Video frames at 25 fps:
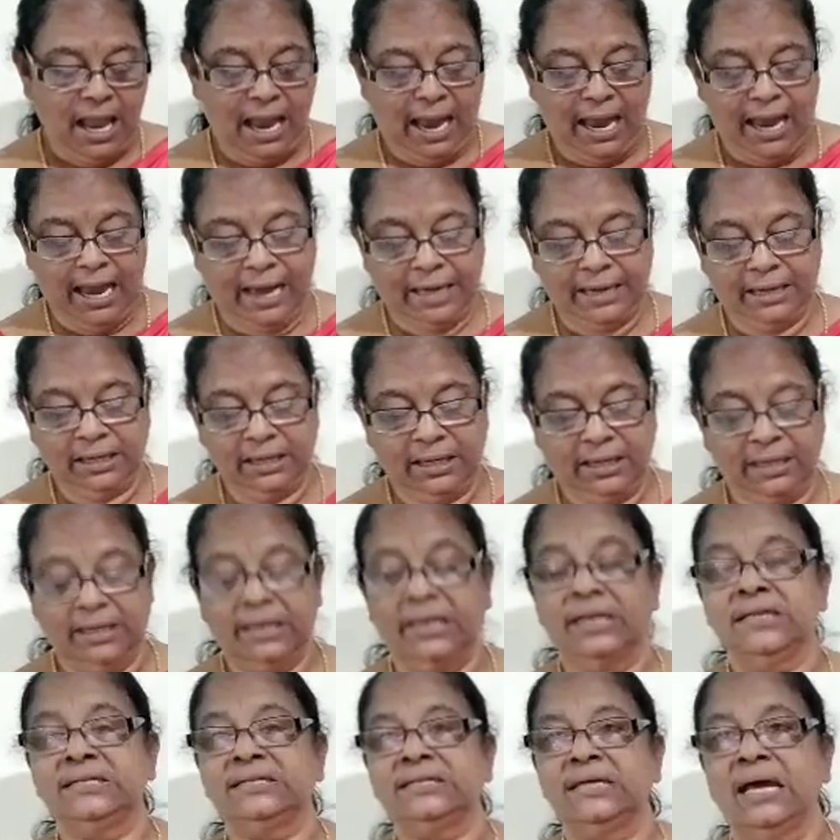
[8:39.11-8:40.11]
And it
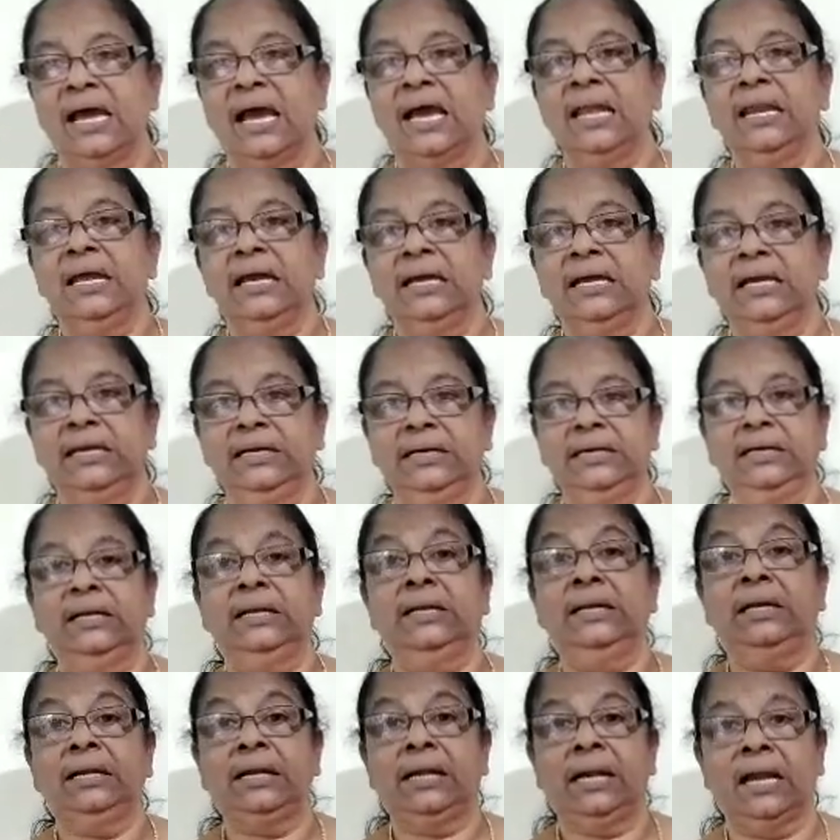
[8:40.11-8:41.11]
is an
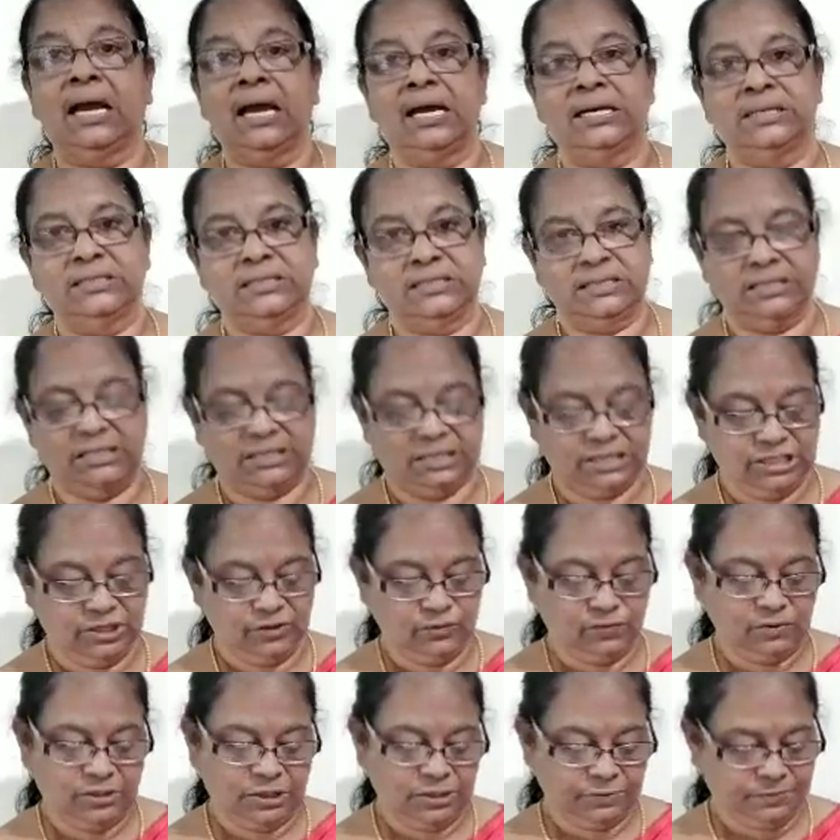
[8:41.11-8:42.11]

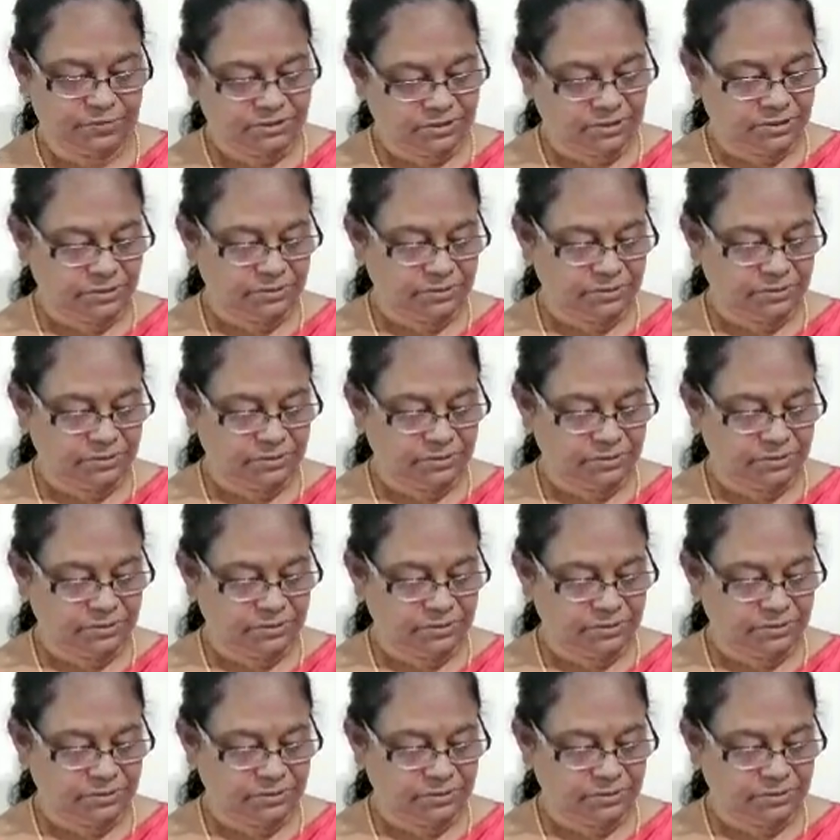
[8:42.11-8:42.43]
intransitive verb.